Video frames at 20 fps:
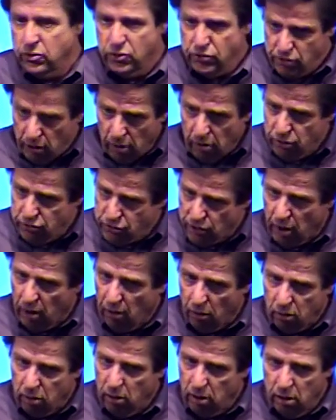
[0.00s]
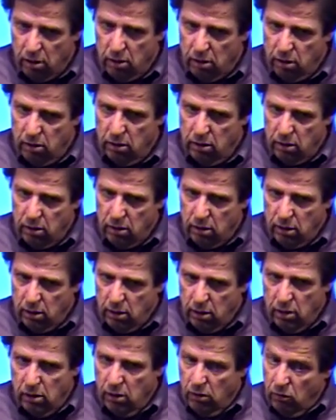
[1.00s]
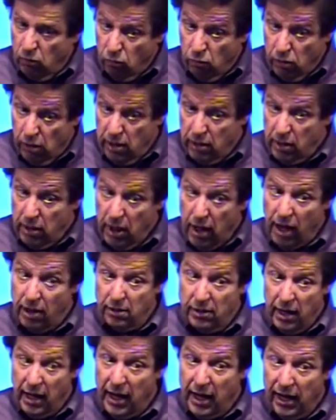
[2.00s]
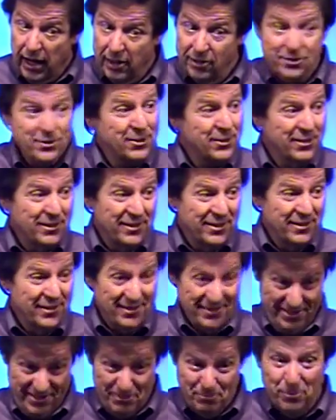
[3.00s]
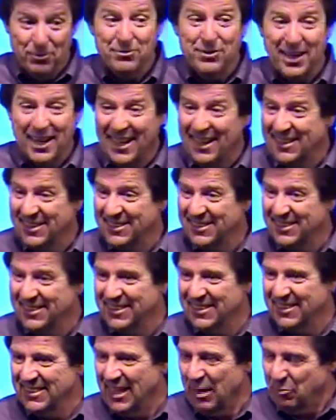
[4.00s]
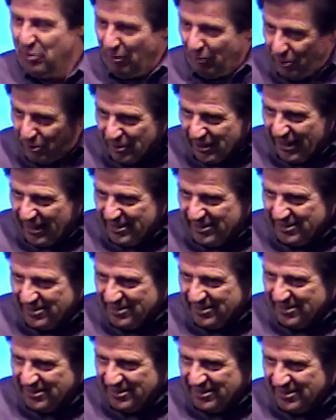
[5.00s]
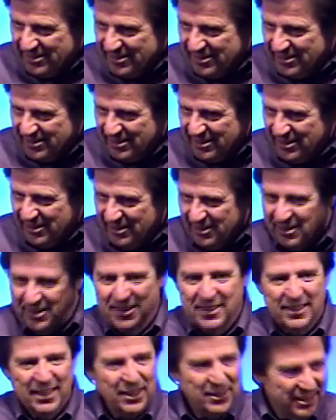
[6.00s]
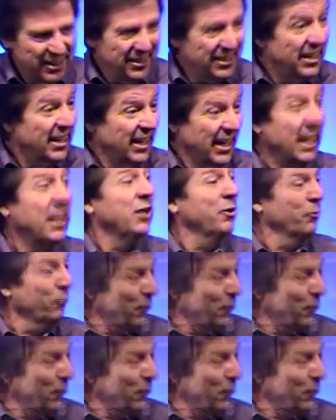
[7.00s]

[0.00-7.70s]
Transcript: church talk where God guides, He provides. How many of y'all heard that? Yeah. And it